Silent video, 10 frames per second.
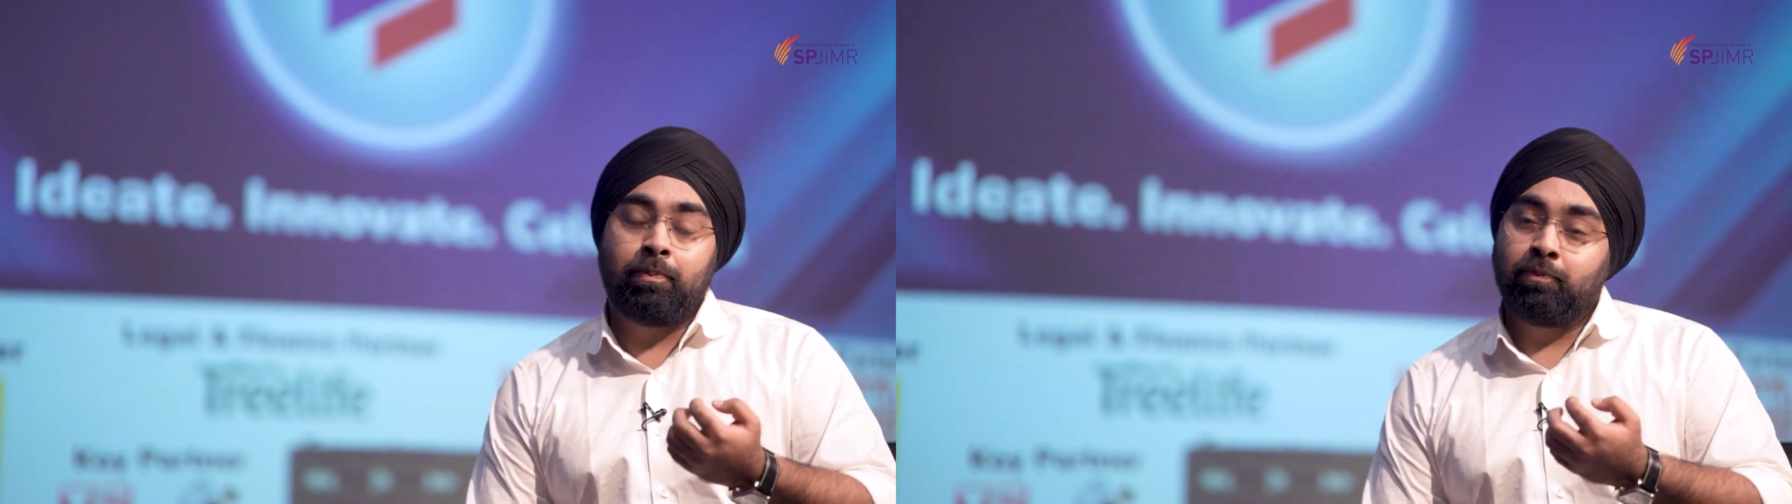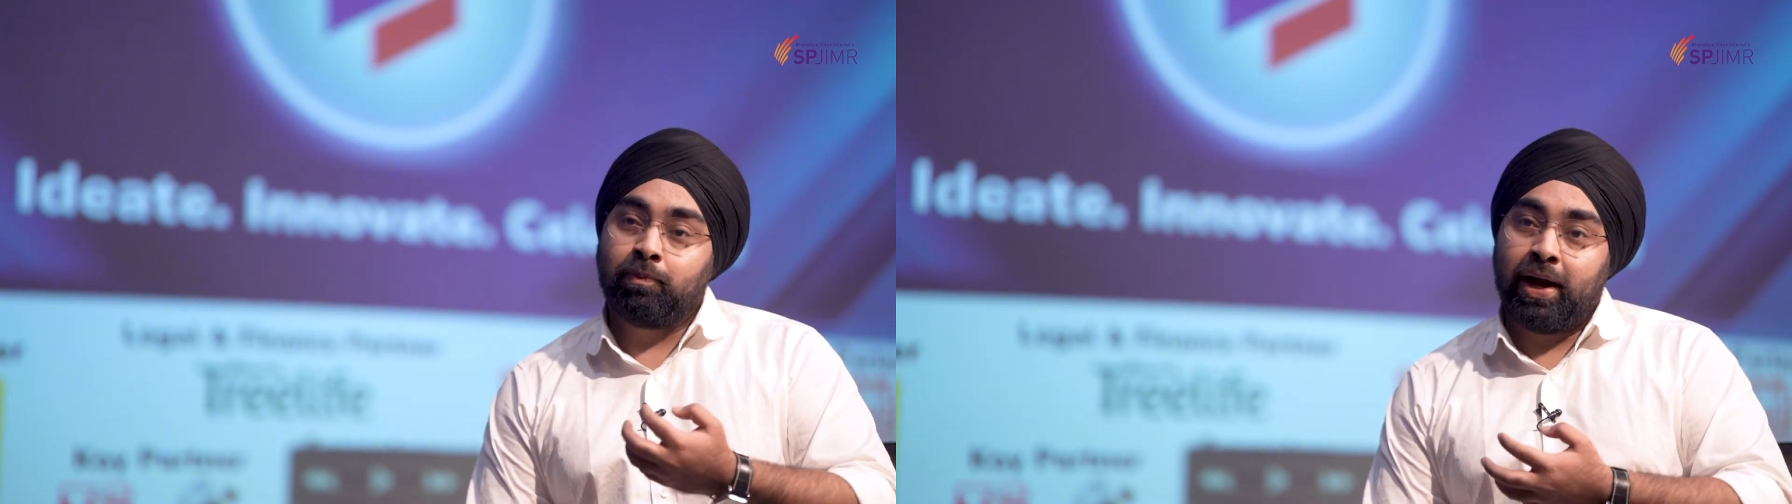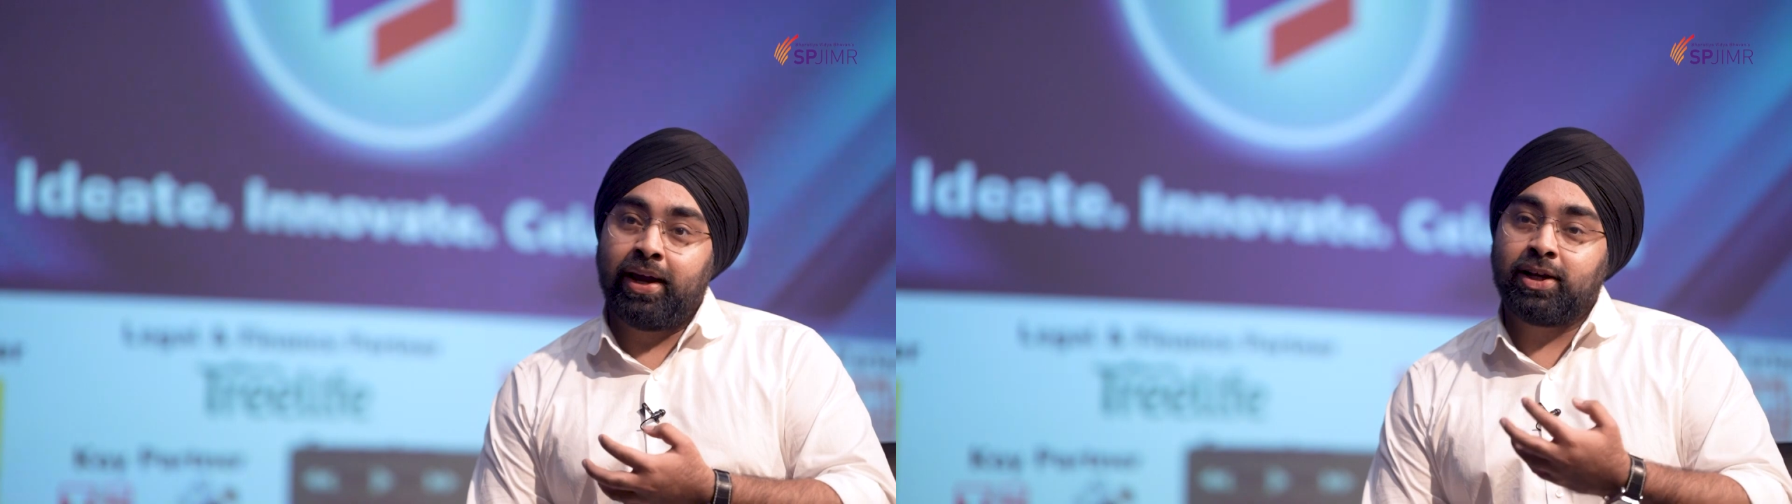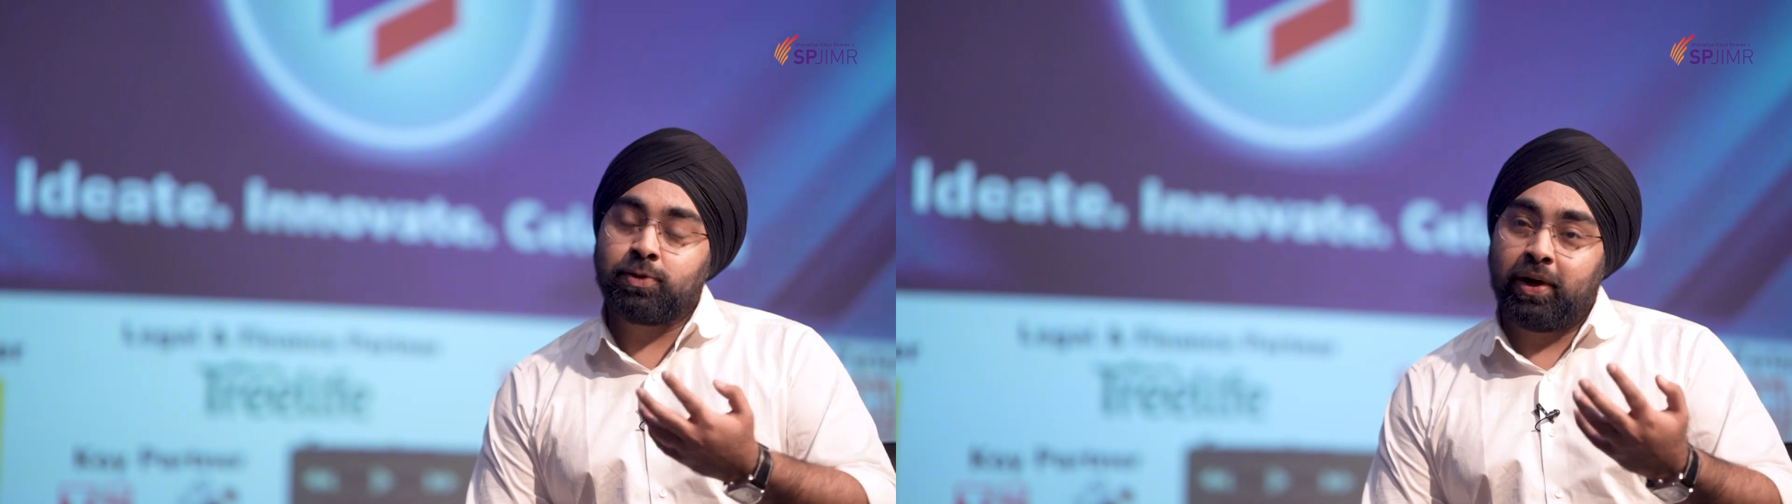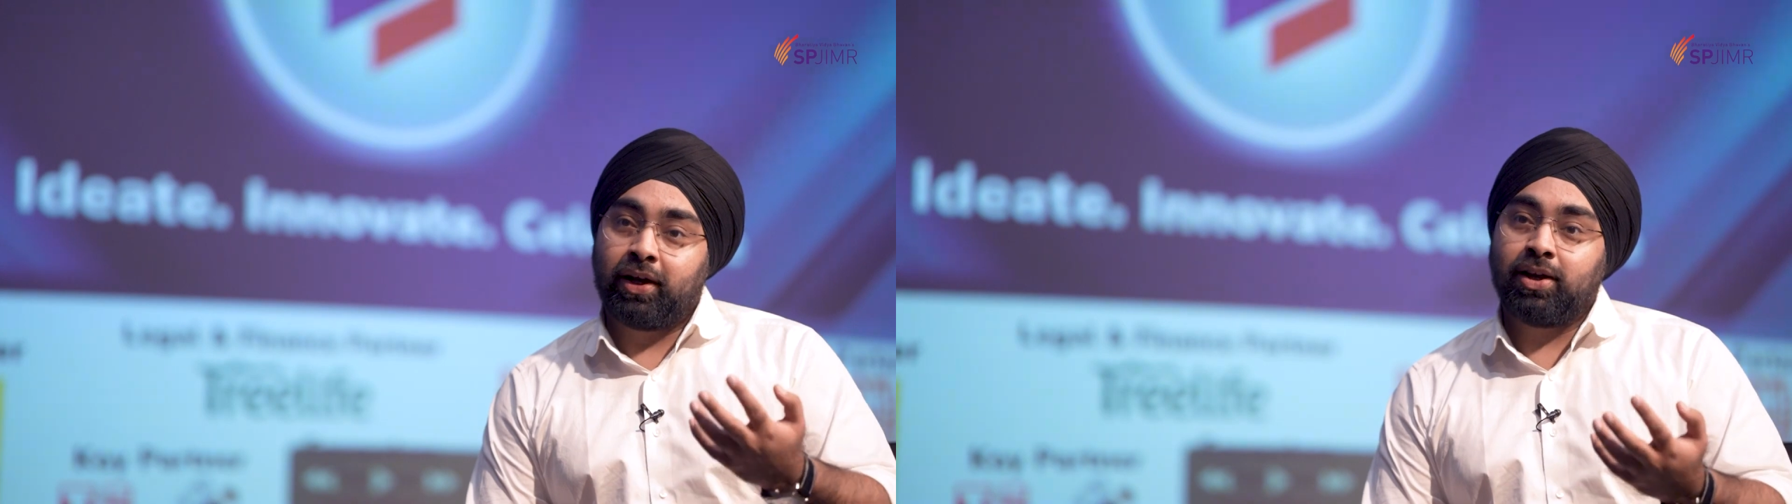my
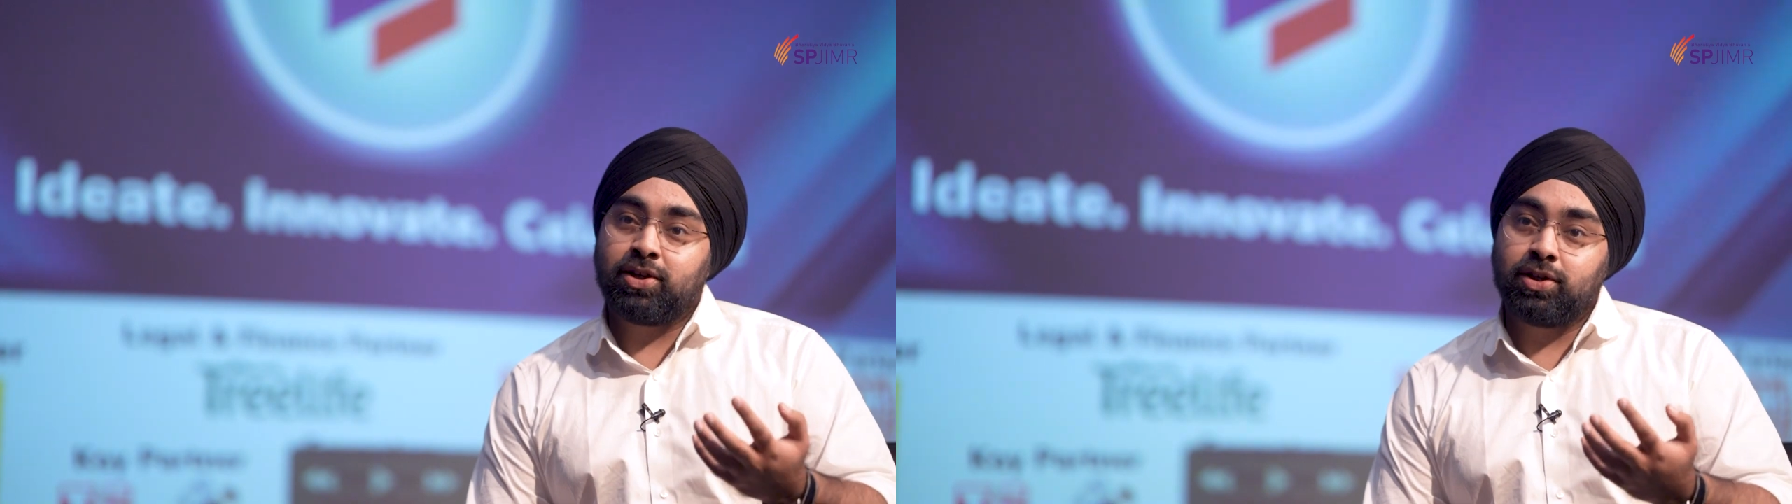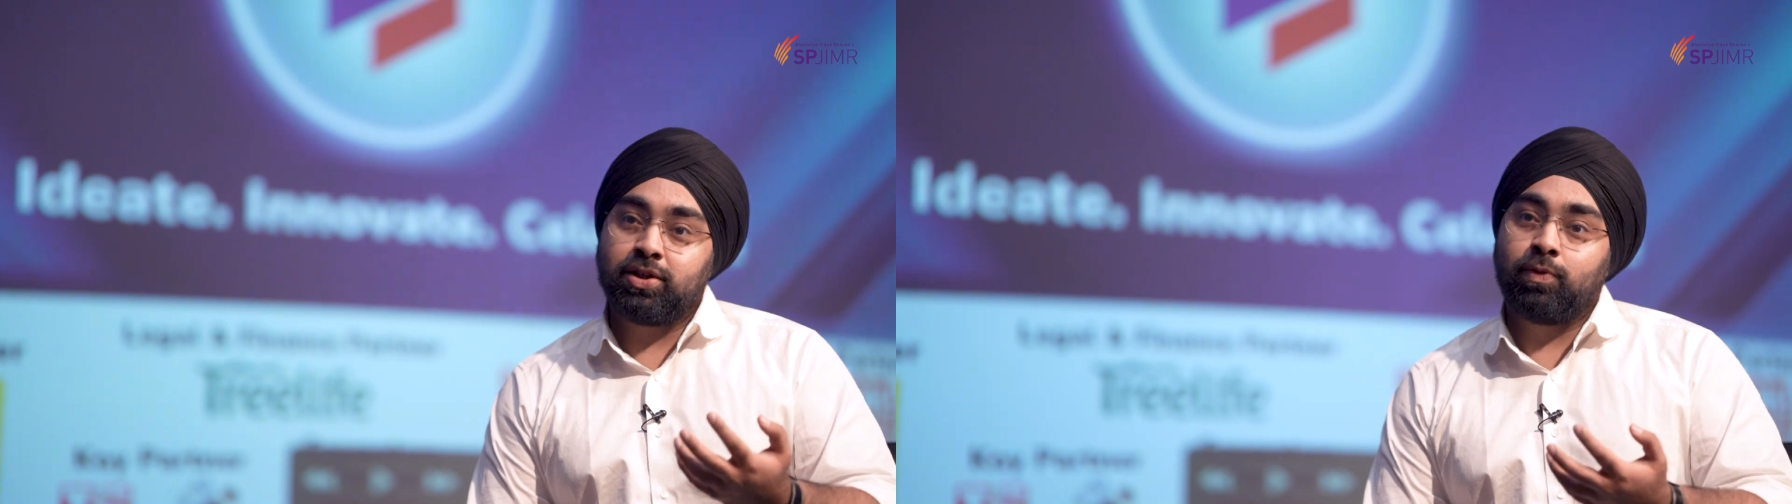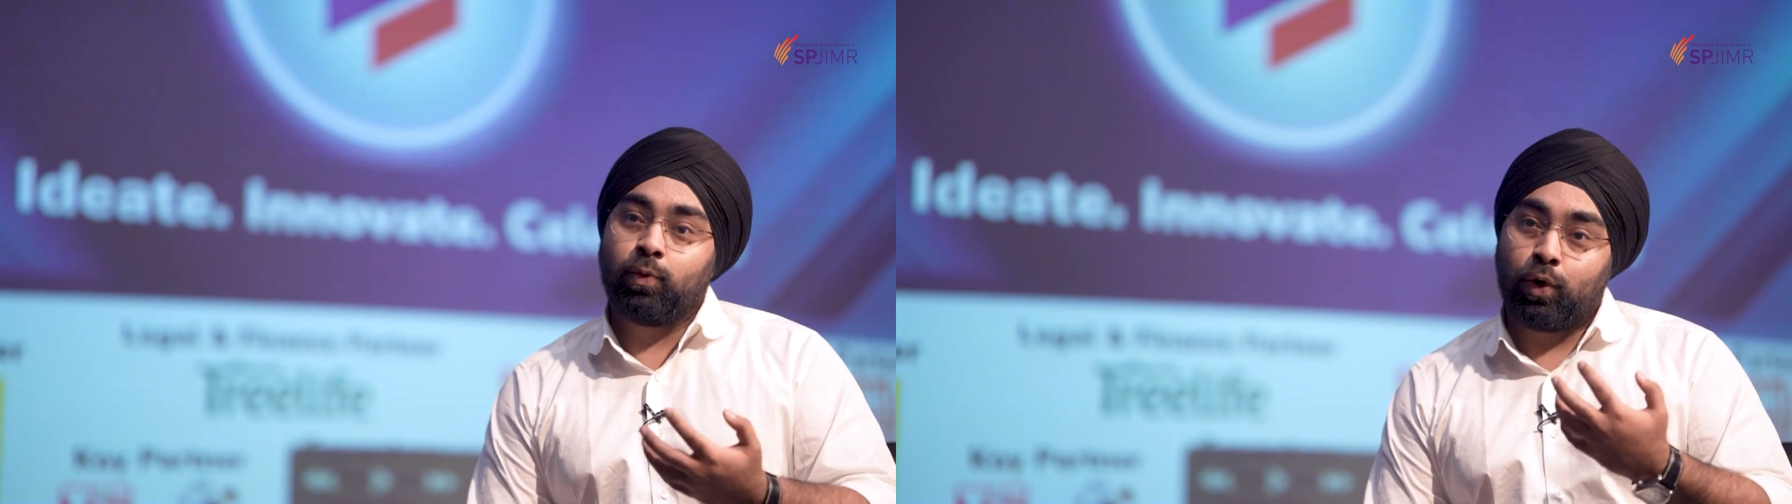expectation